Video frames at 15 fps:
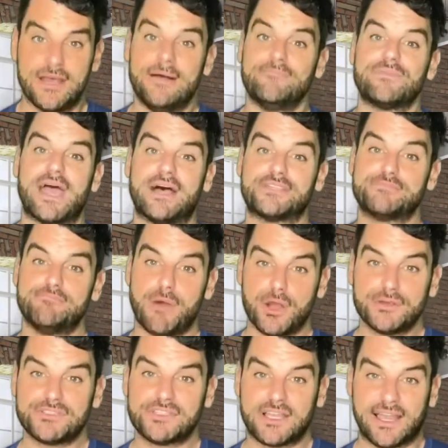as most
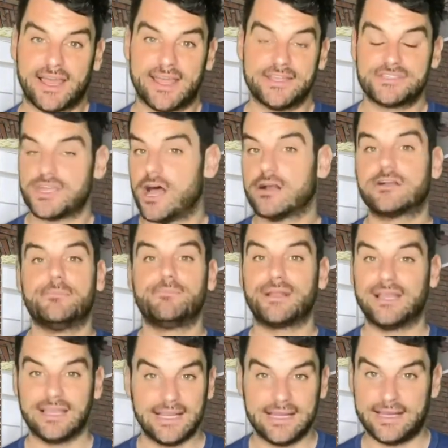delays are
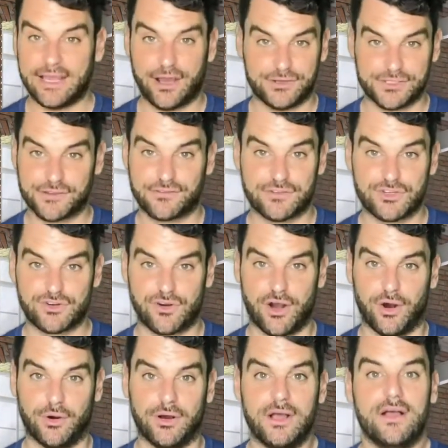completely out of control,
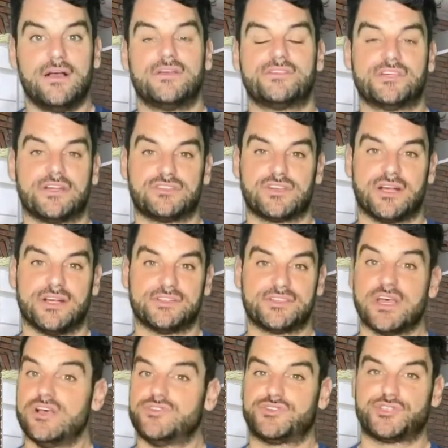such as
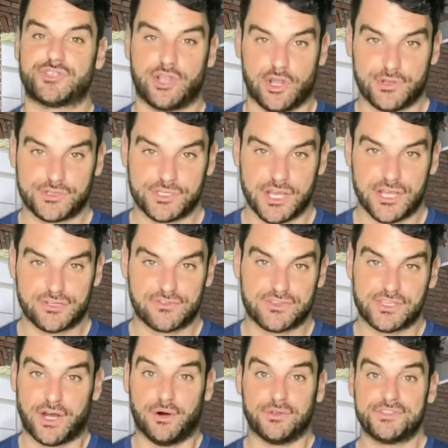slow search
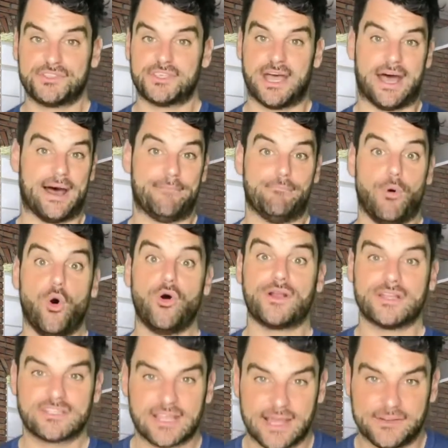results and mortgage
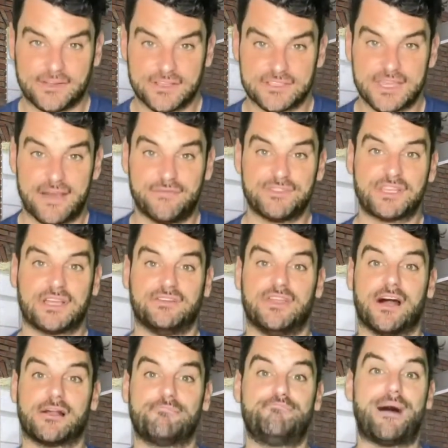lenders having to
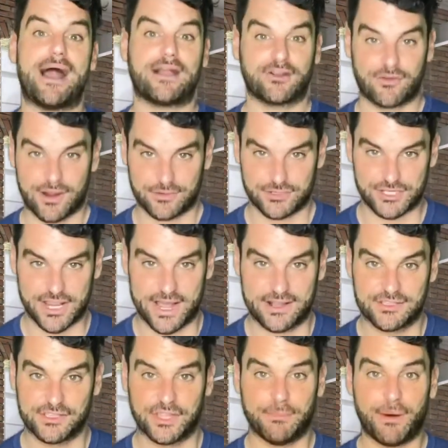conduct background checks on the
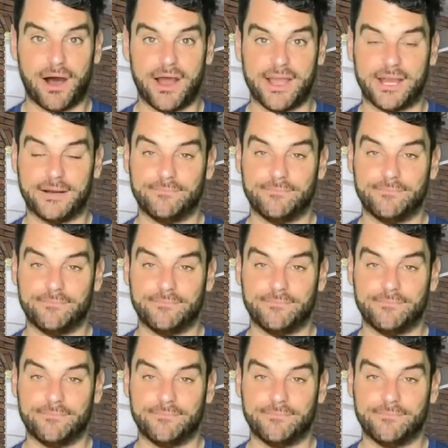buyer.